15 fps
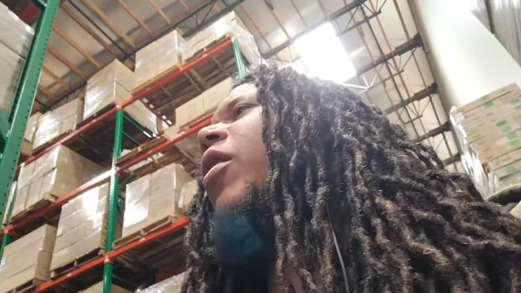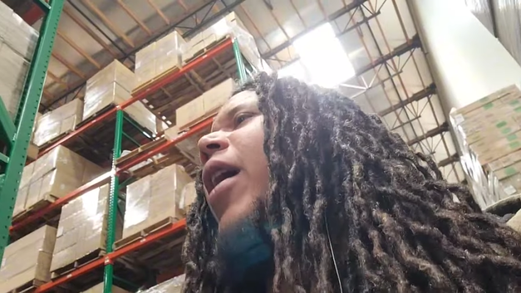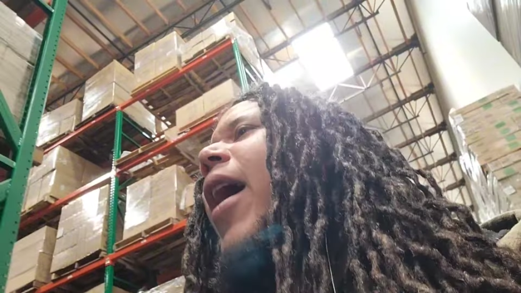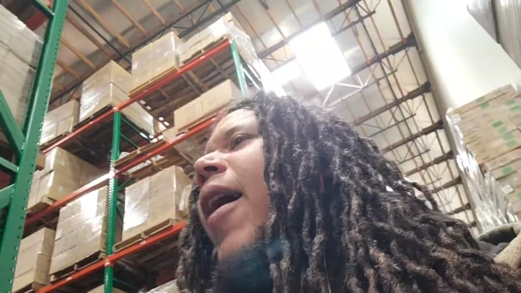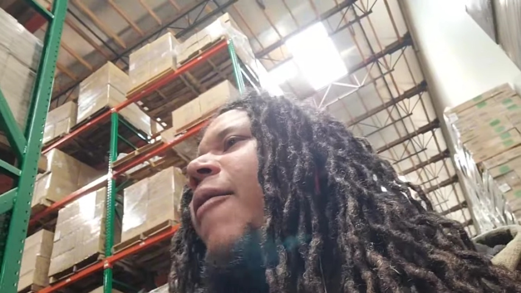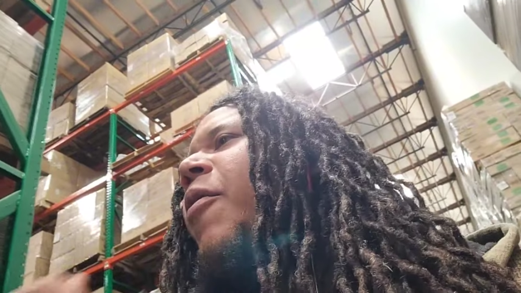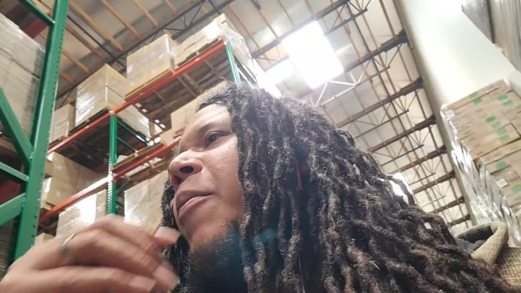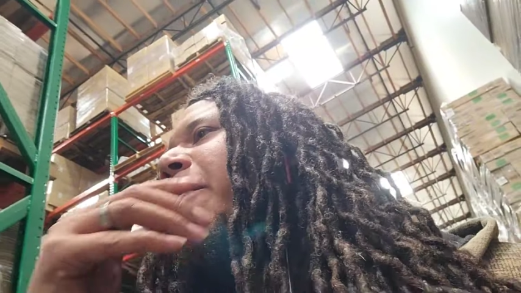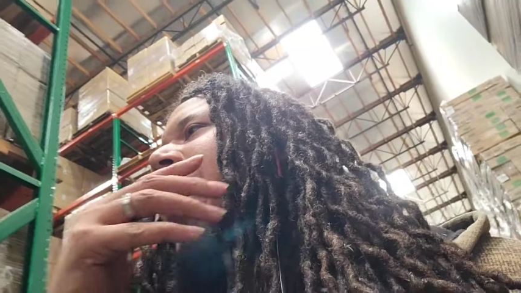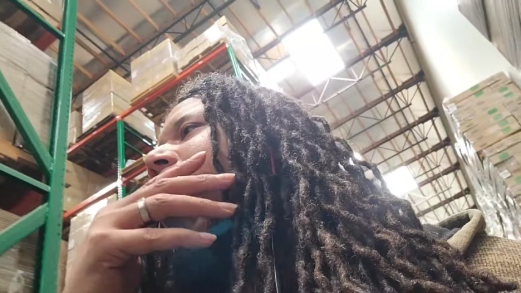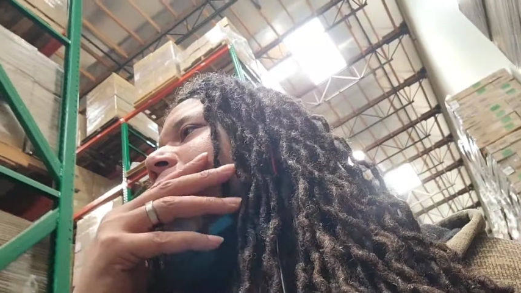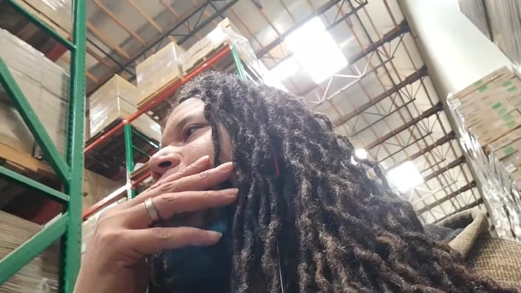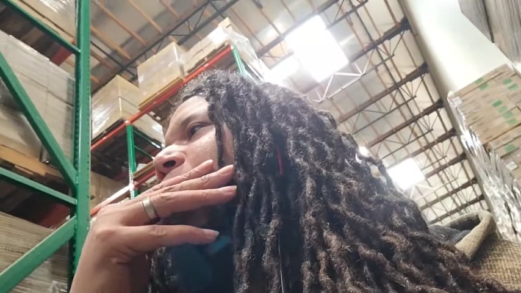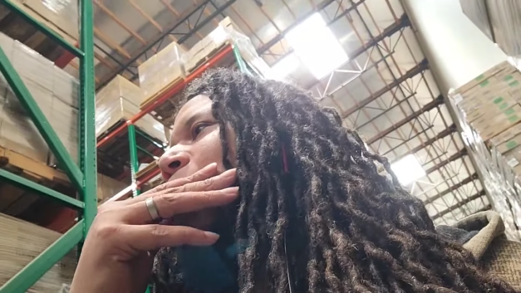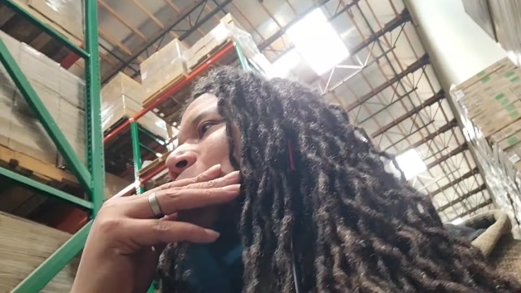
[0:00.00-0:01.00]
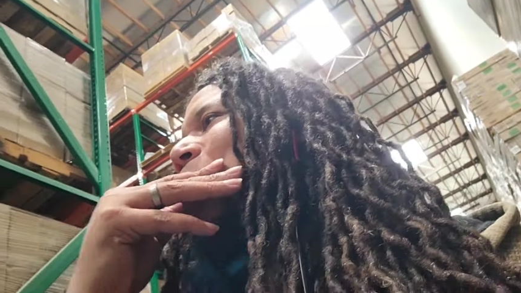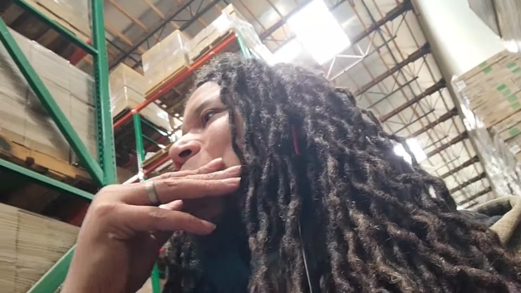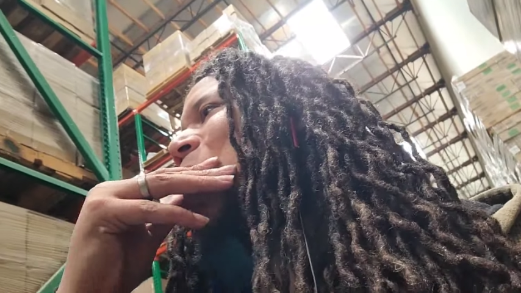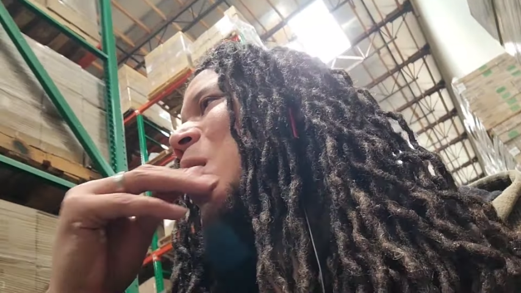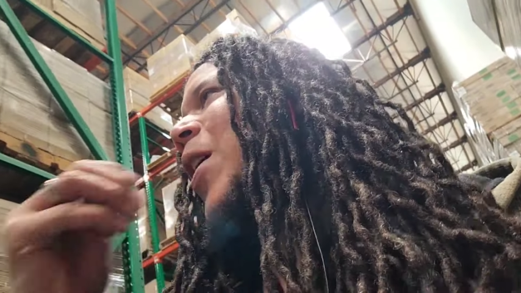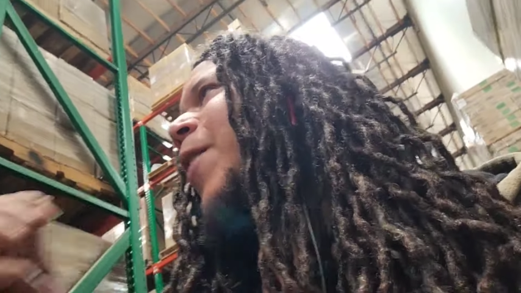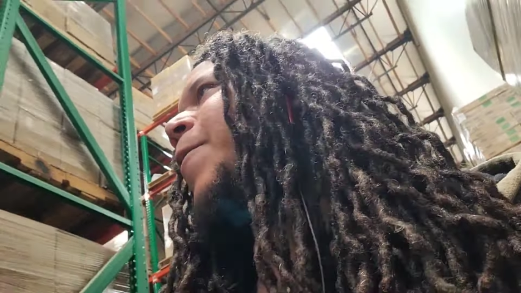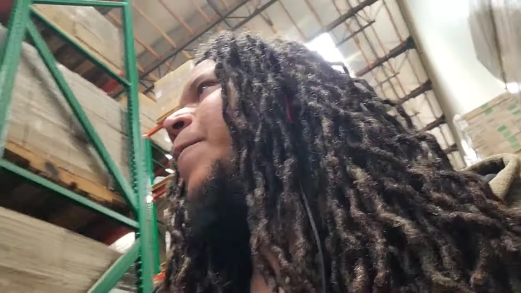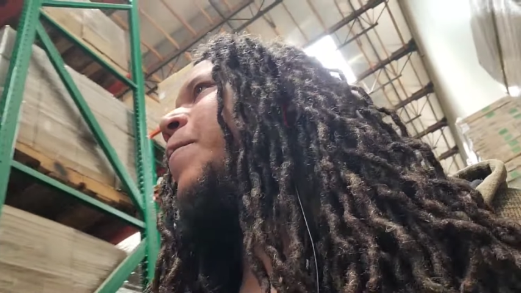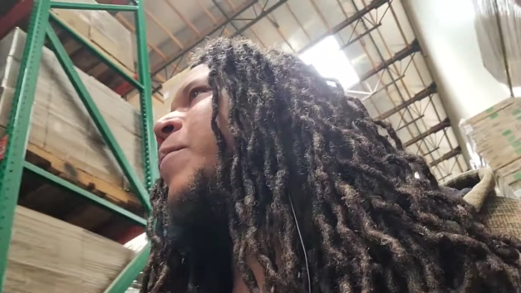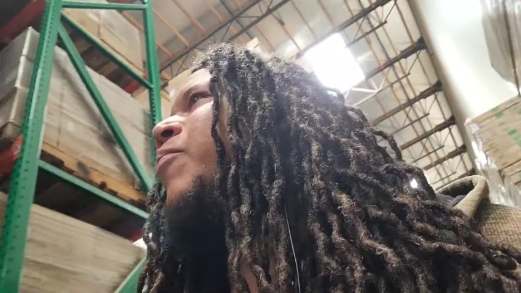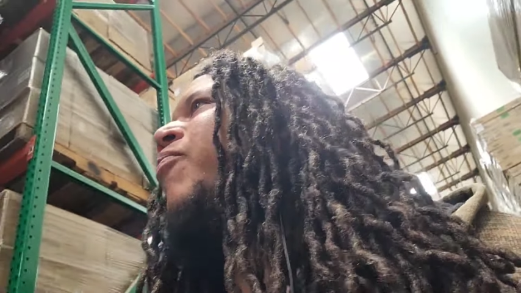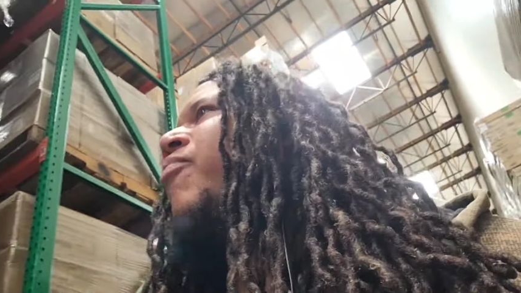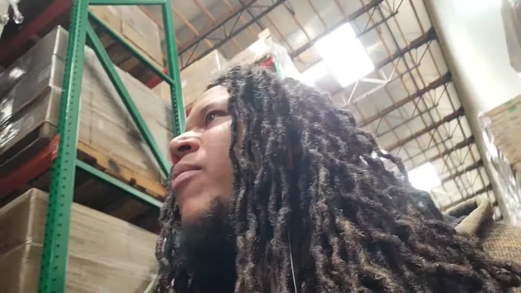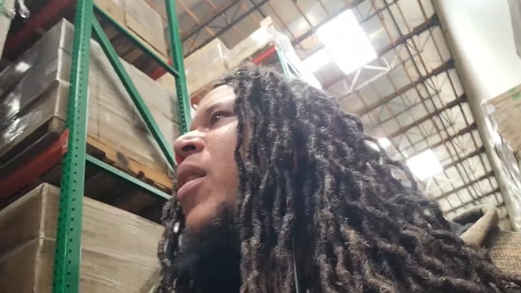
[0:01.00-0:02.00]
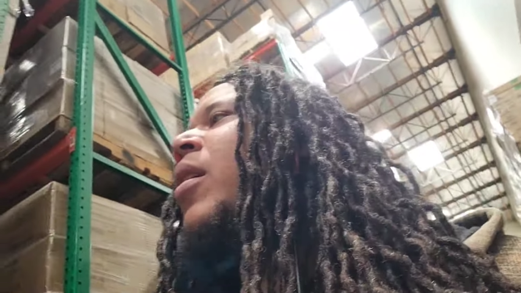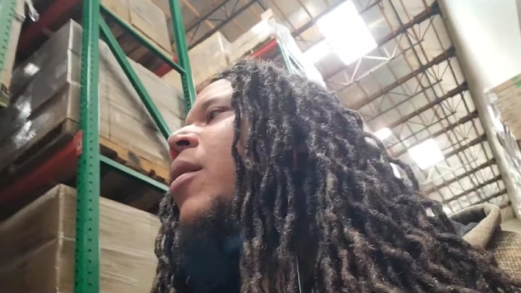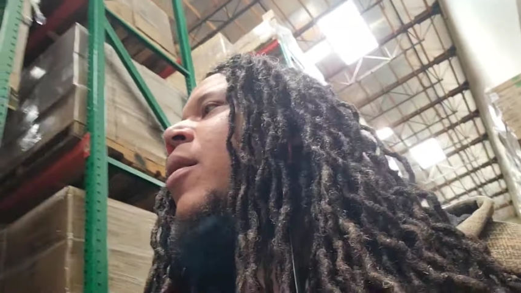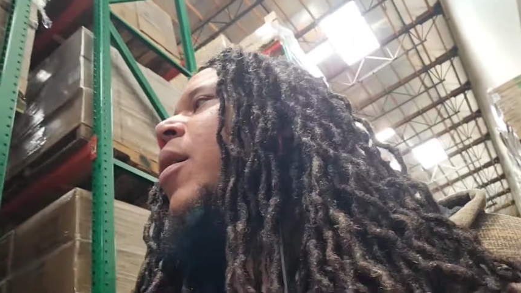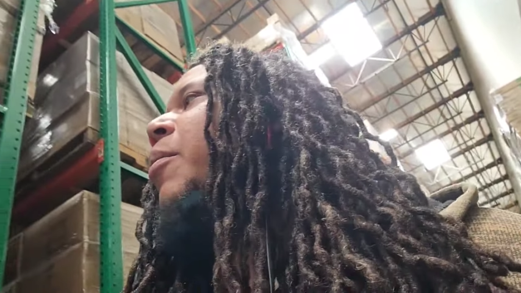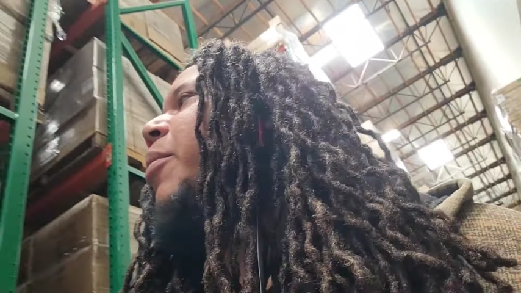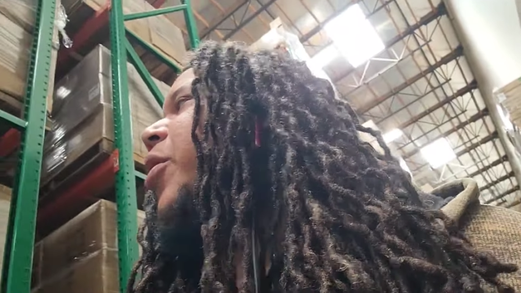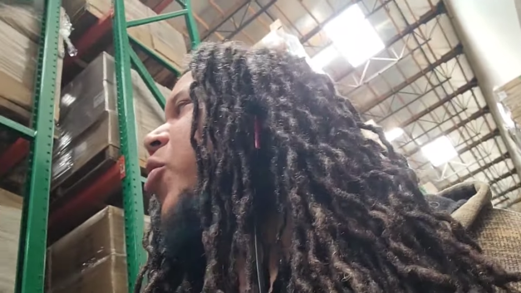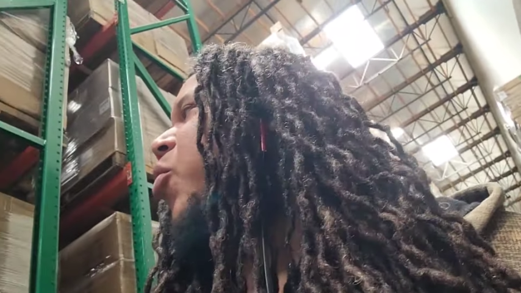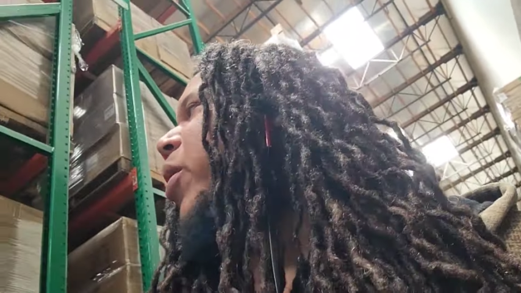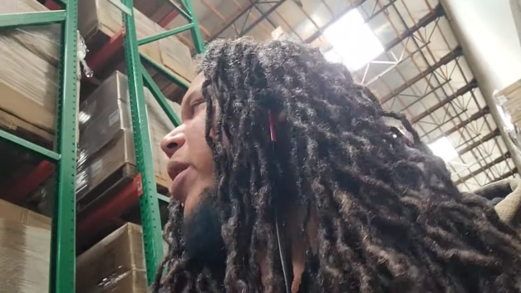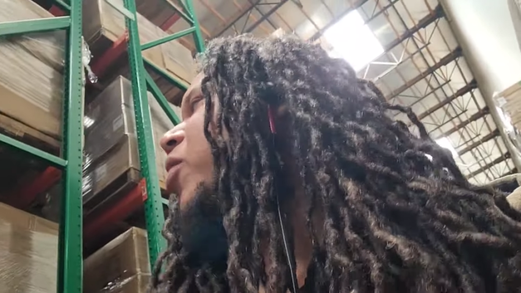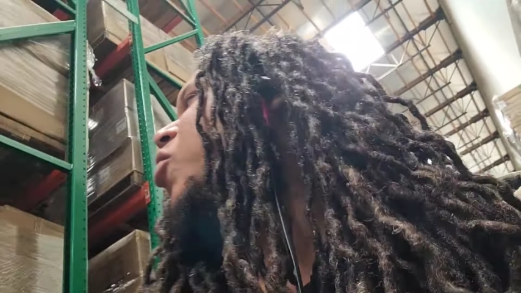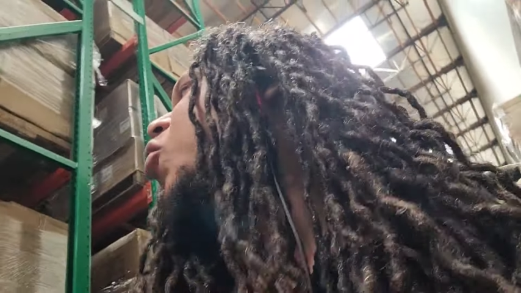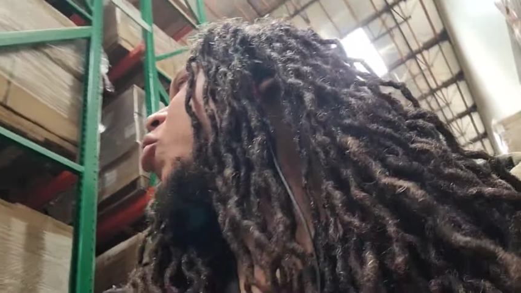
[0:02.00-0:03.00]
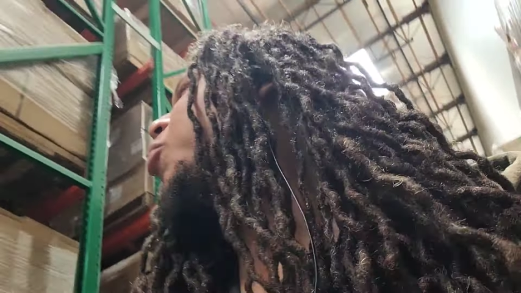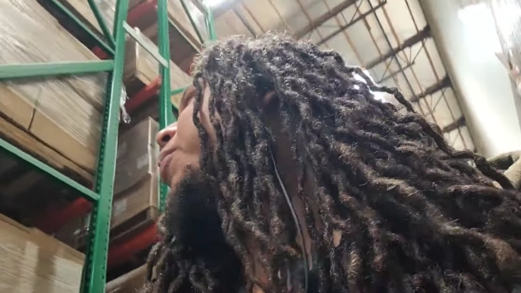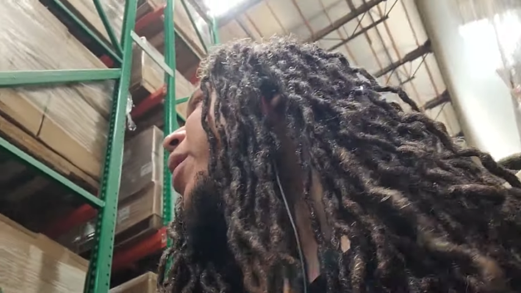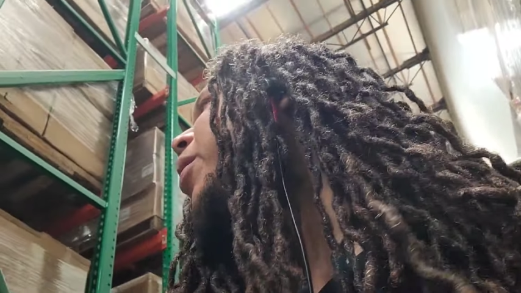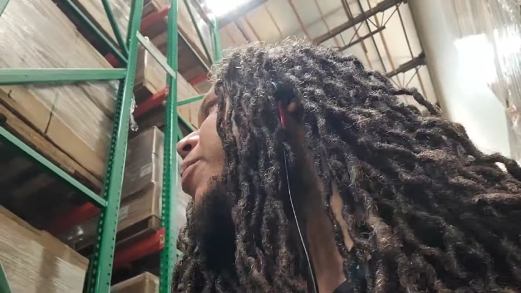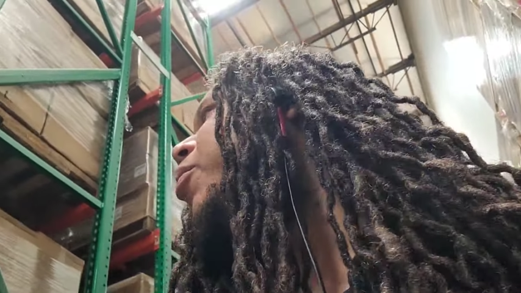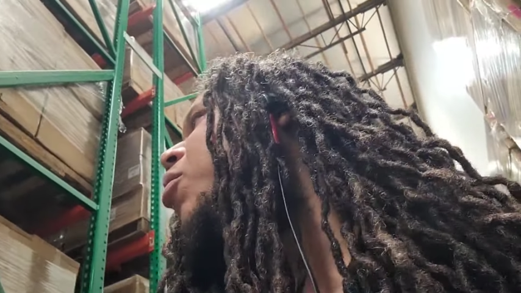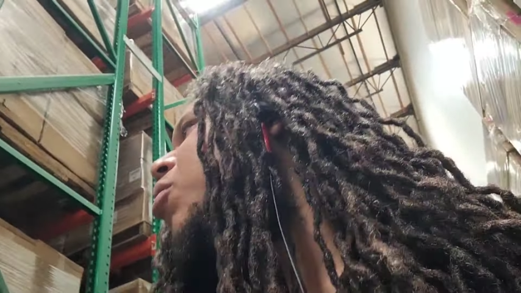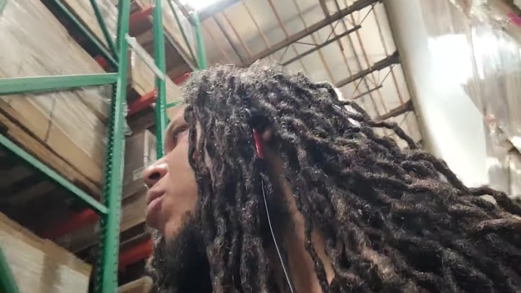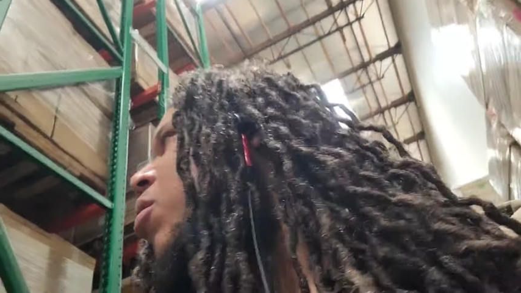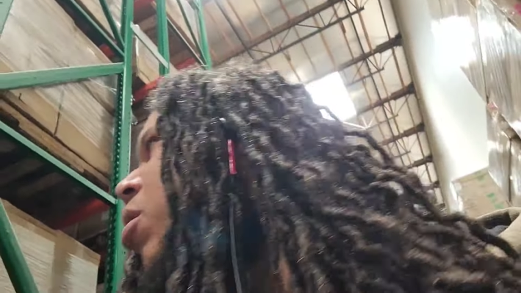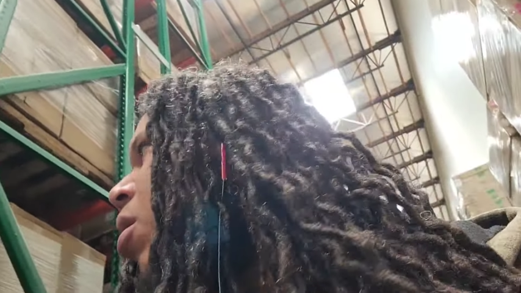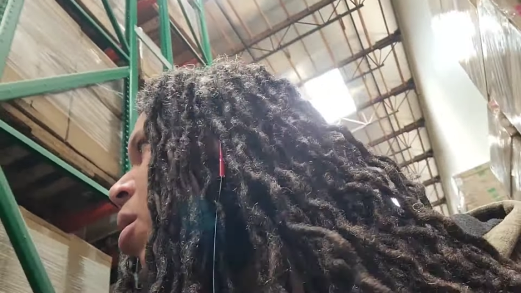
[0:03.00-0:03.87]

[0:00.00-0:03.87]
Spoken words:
(no speaker visible)